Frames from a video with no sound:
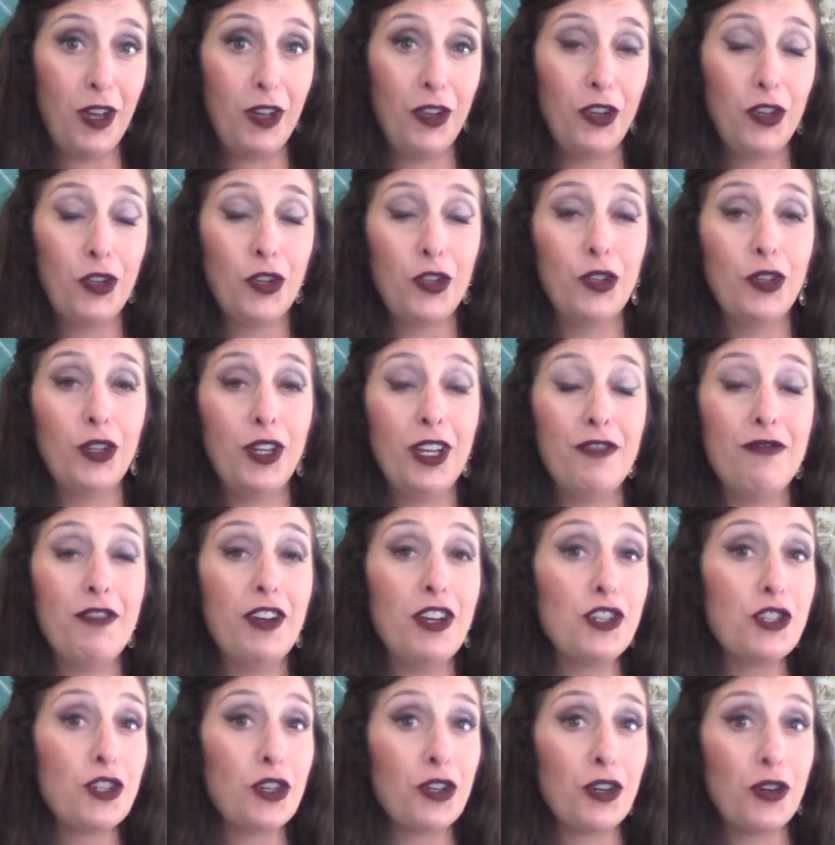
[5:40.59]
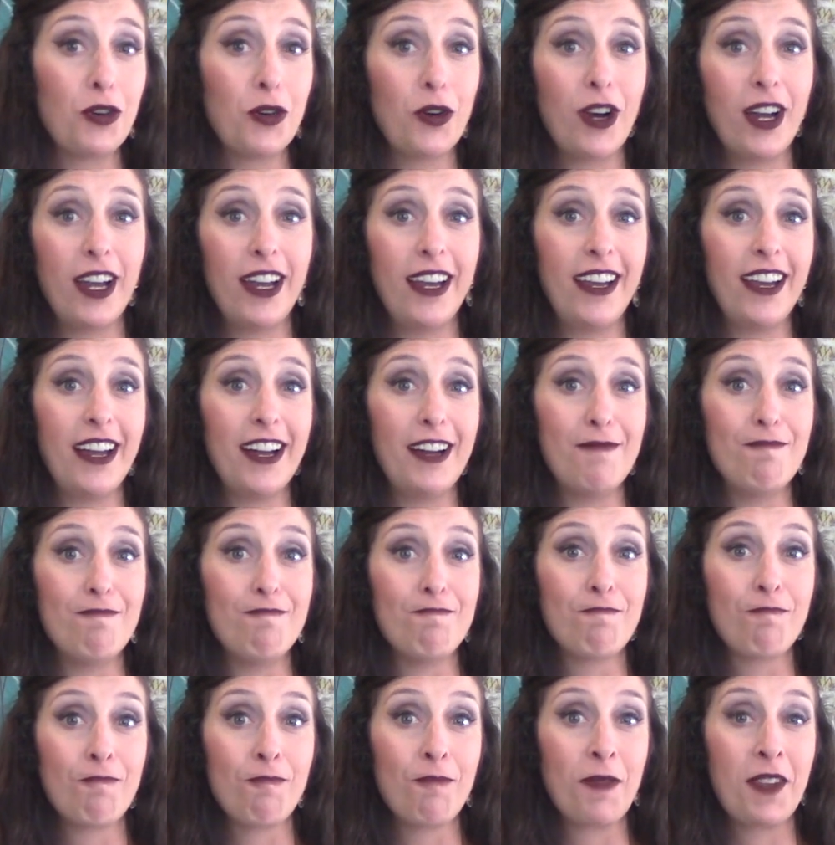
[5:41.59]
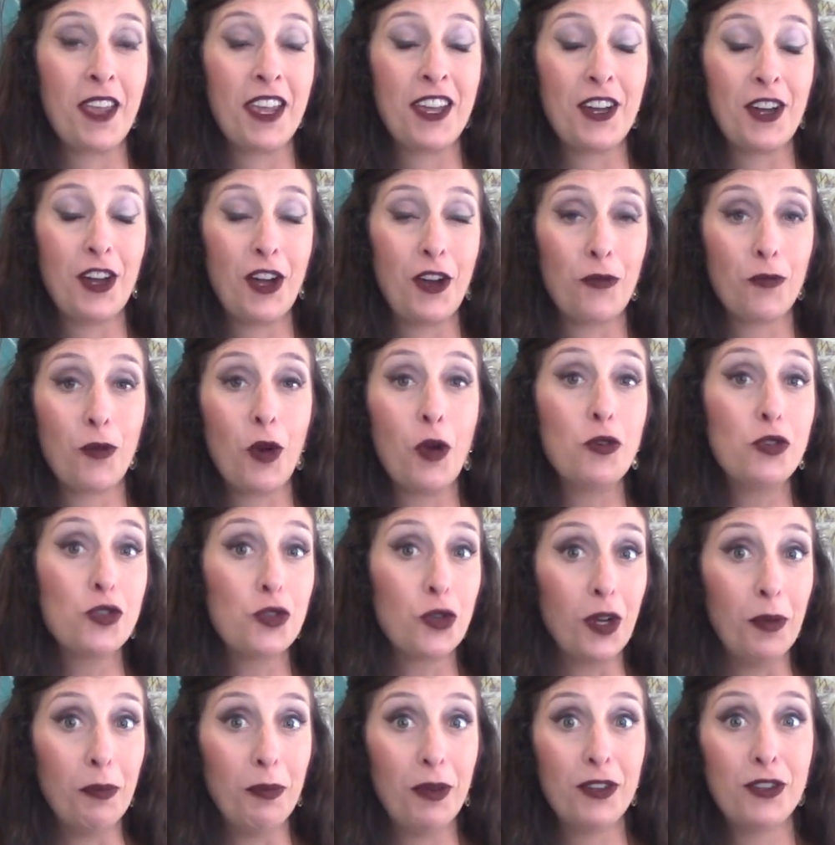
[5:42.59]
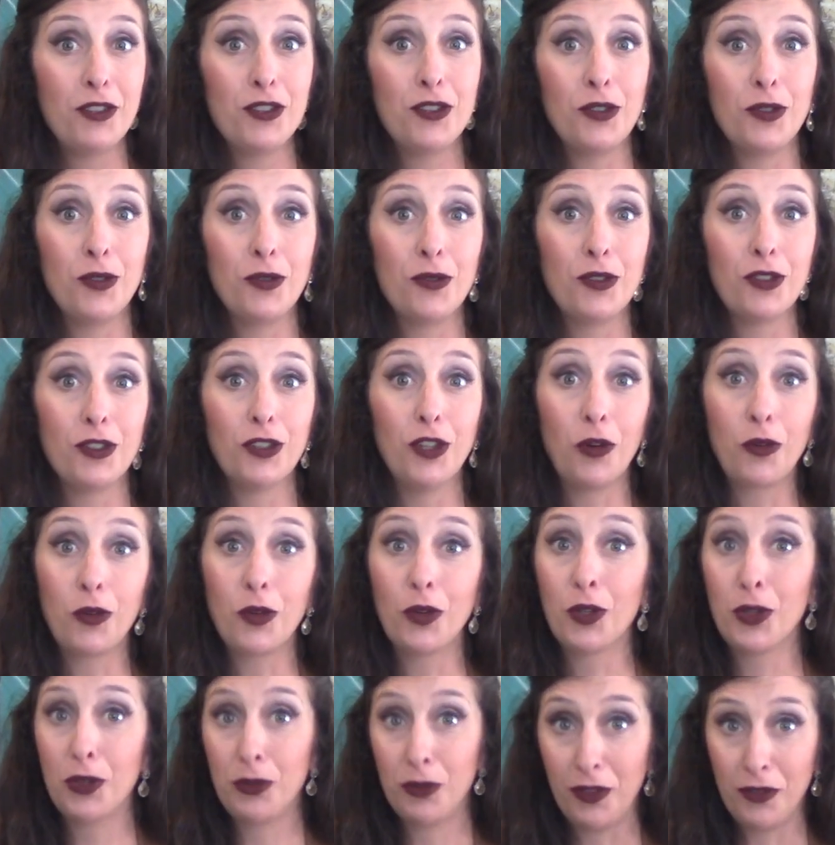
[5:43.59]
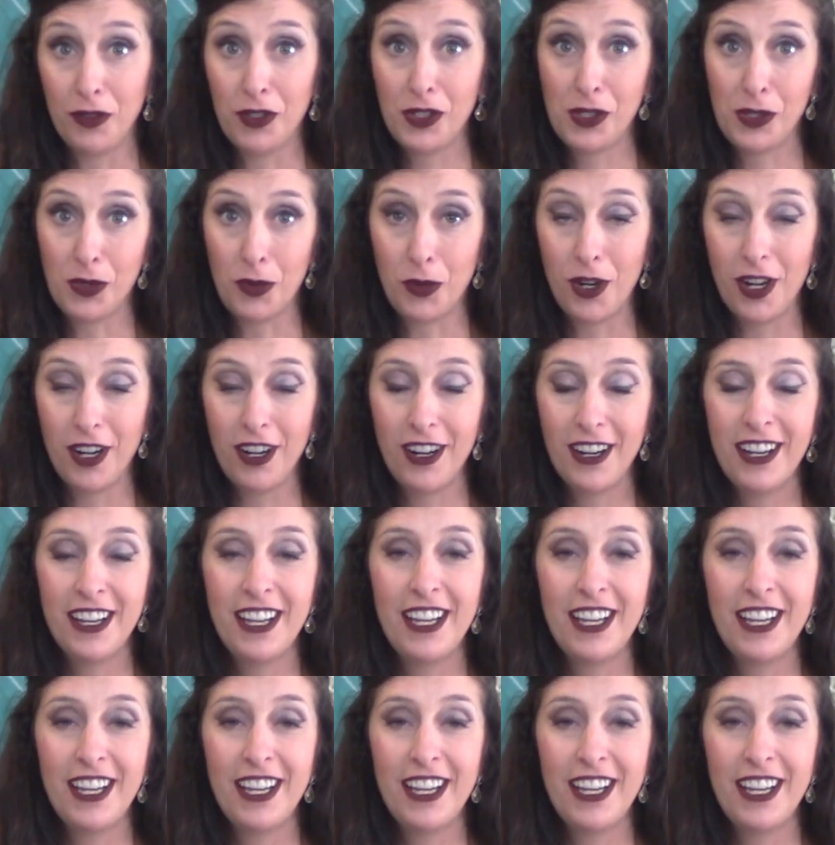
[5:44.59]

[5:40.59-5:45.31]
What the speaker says: little adventure or a road trip to the local thrift store.